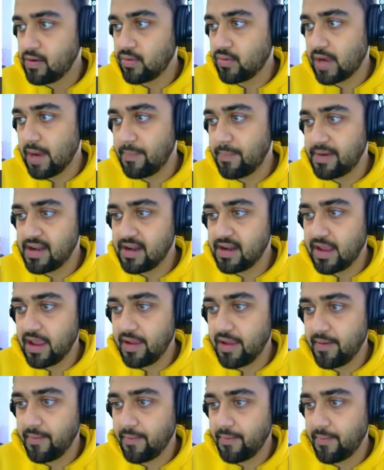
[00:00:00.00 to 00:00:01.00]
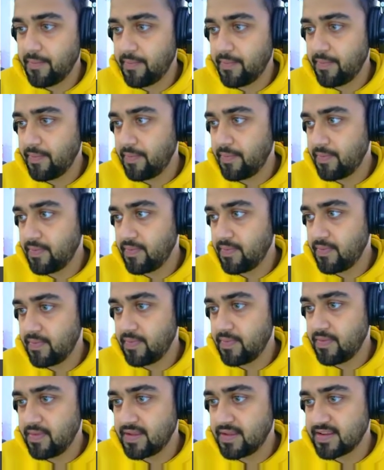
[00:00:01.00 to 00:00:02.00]
I to capital K.
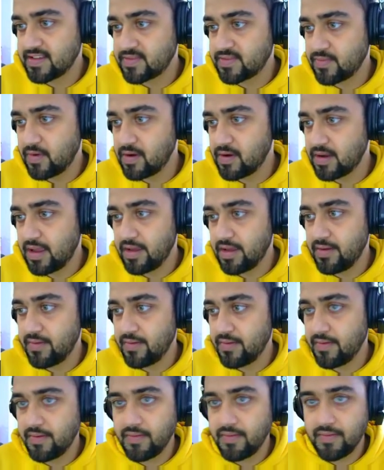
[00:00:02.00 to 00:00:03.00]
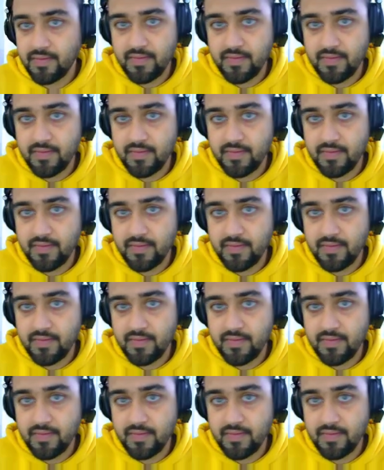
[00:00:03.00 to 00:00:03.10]
This is small k.